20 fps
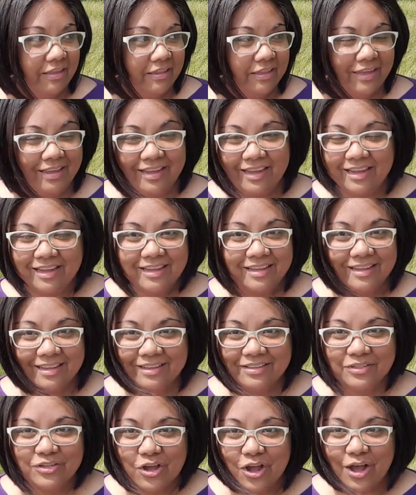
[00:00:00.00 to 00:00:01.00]
like
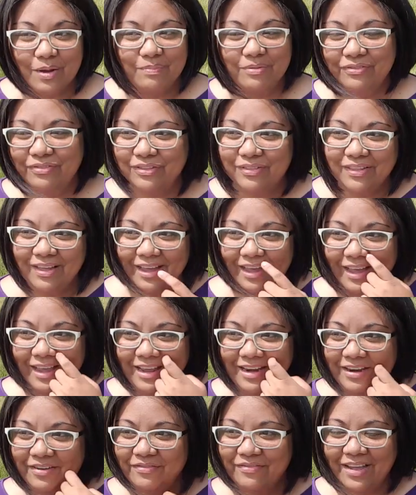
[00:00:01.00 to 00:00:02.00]
top of the line,